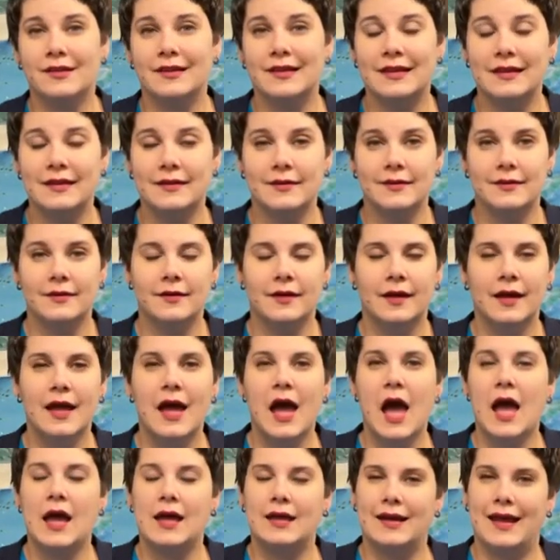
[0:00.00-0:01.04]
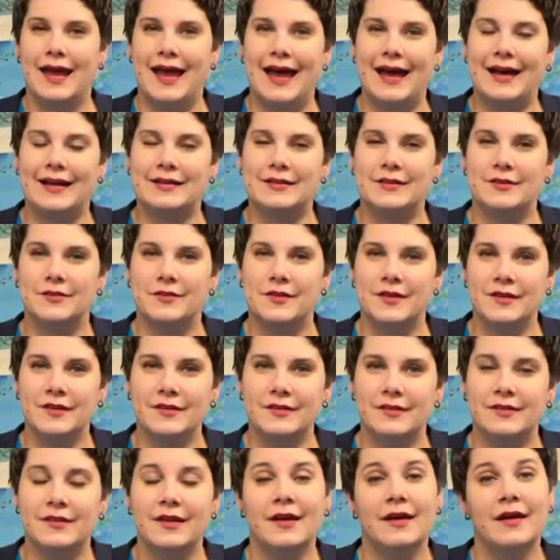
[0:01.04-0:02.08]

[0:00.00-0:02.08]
leader, an activist,